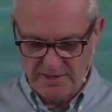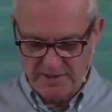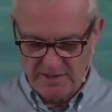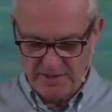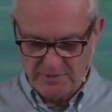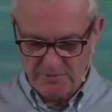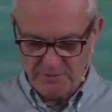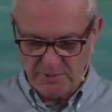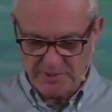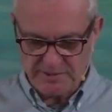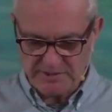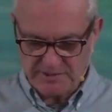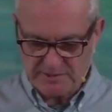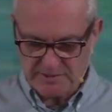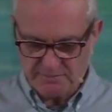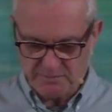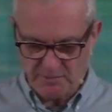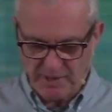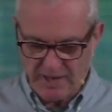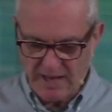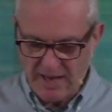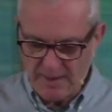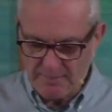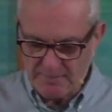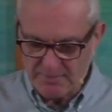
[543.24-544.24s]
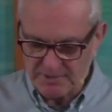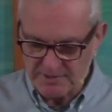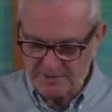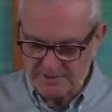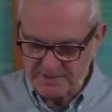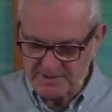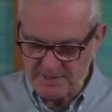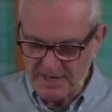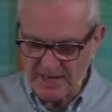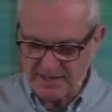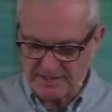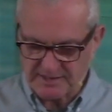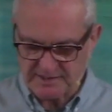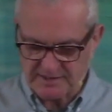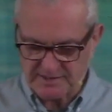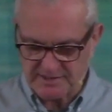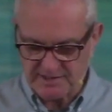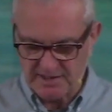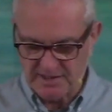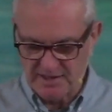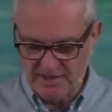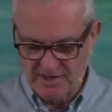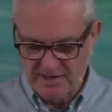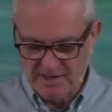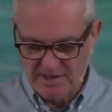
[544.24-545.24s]
What happens next
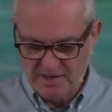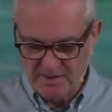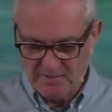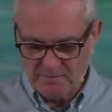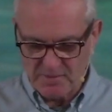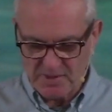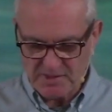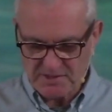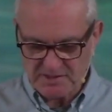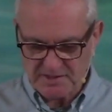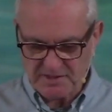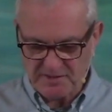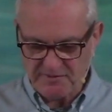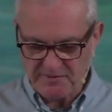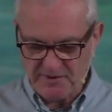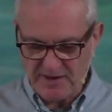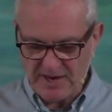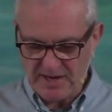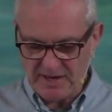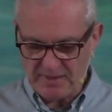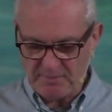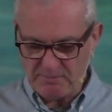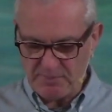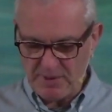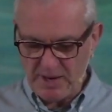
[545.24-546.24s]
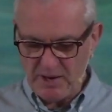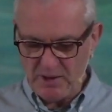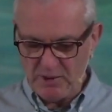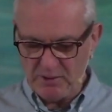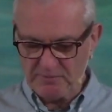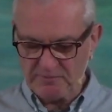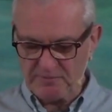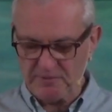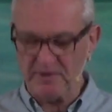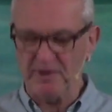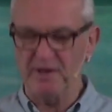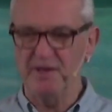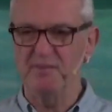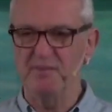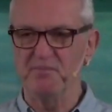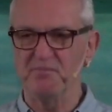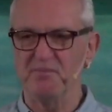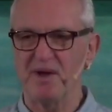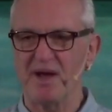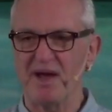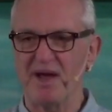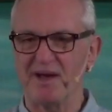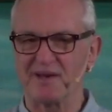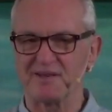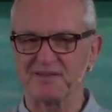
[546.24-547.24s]
must have had a powerful
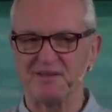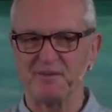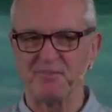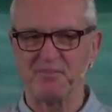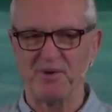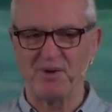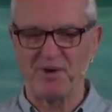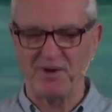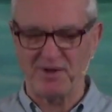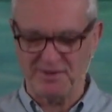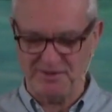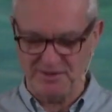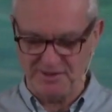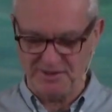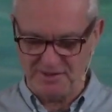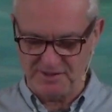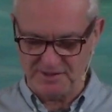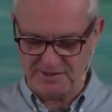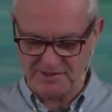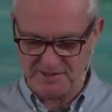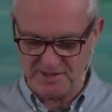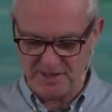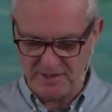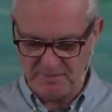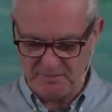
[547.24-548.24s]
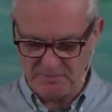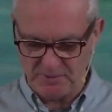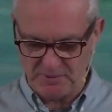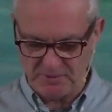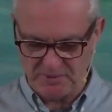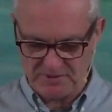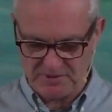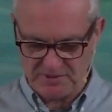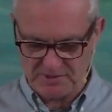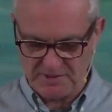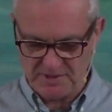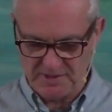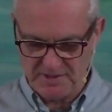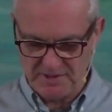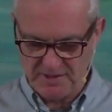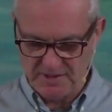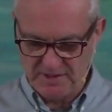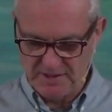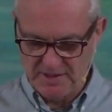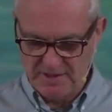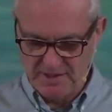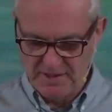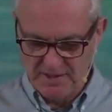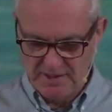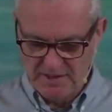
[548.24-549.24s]
impact upon the disciples.
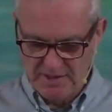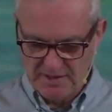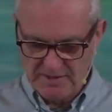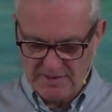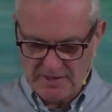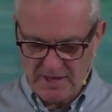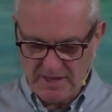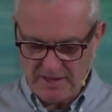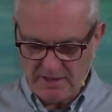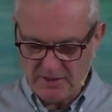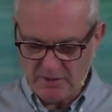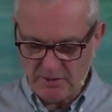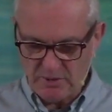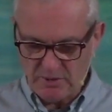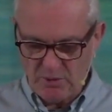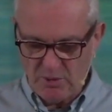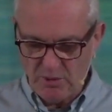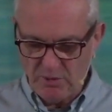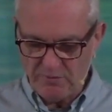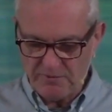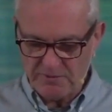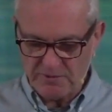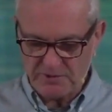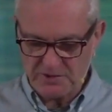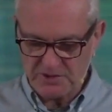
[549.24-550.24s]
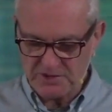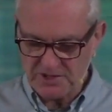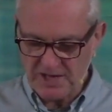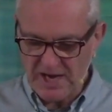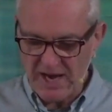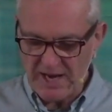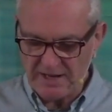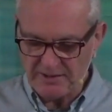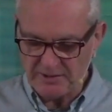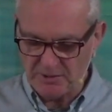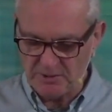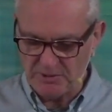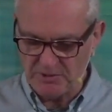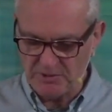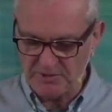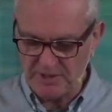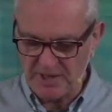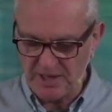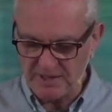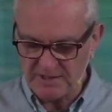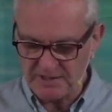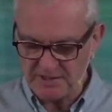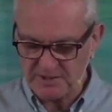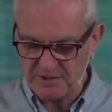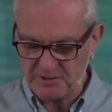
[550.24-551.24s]
They are overshadowed
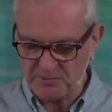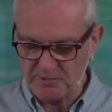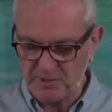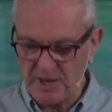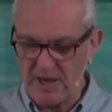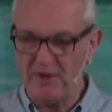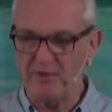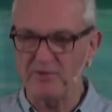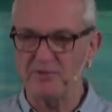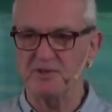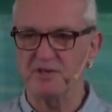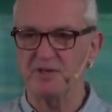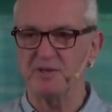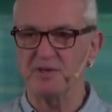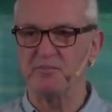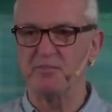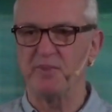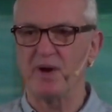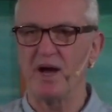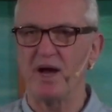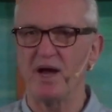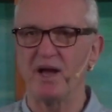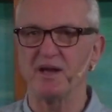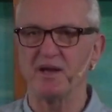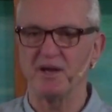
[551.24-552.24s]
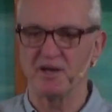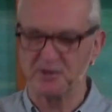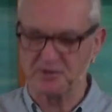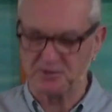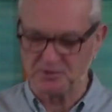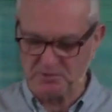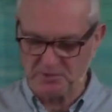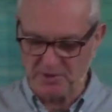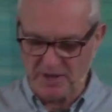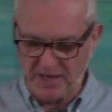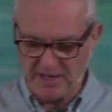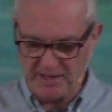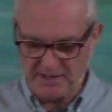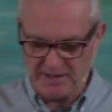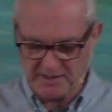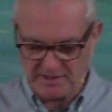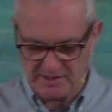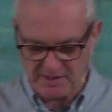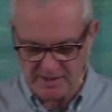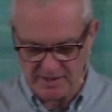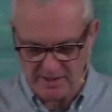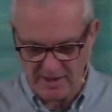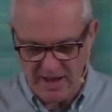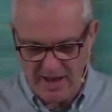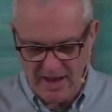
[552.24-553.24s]
and surrounded by a great
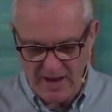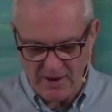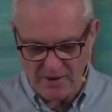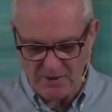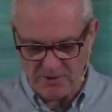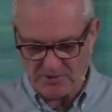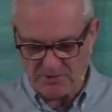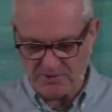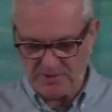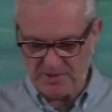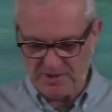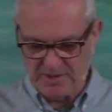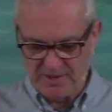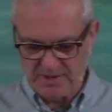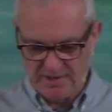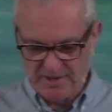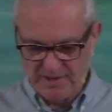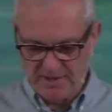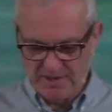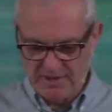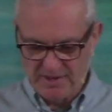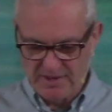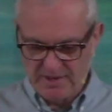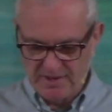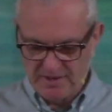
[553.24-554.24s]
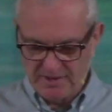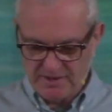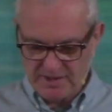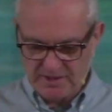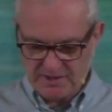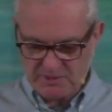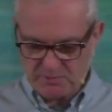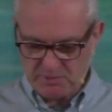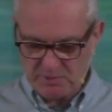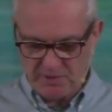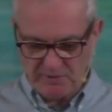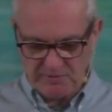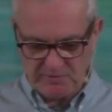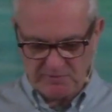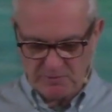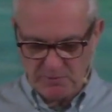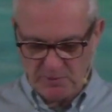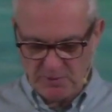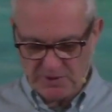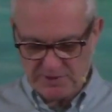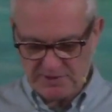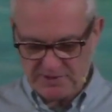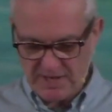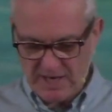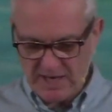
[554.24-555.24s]
cloud. This would, of
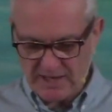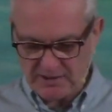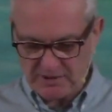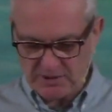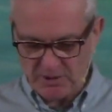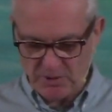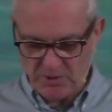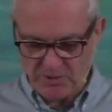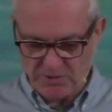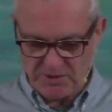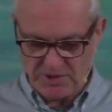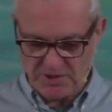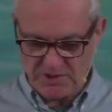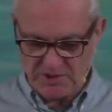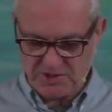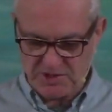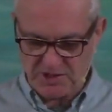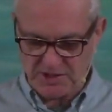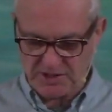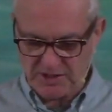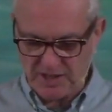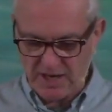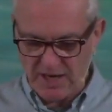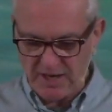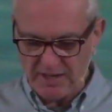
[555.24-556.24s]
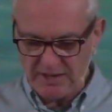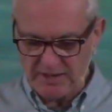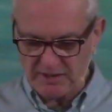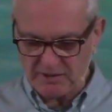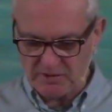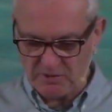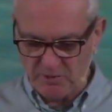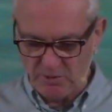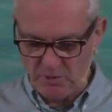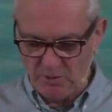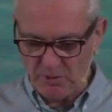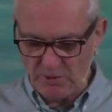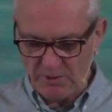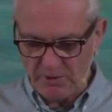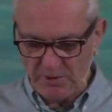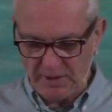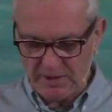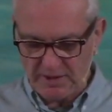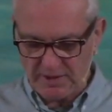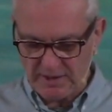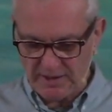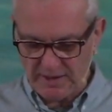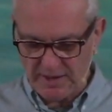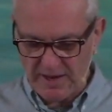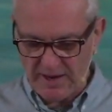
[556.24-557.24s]
course, echo the Shekinah glory
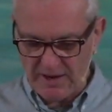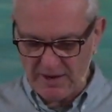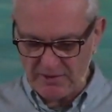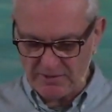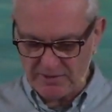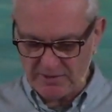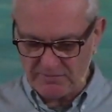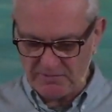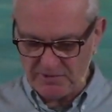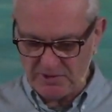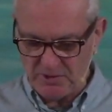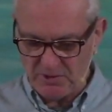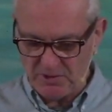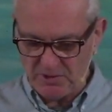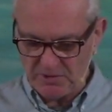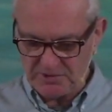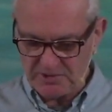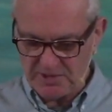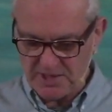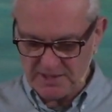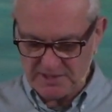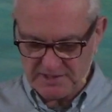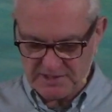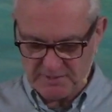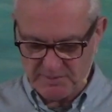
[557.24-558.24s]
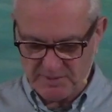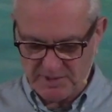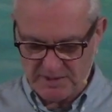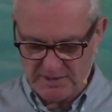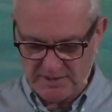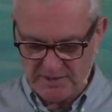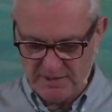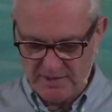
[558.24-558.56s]
cloud of the Old Testament.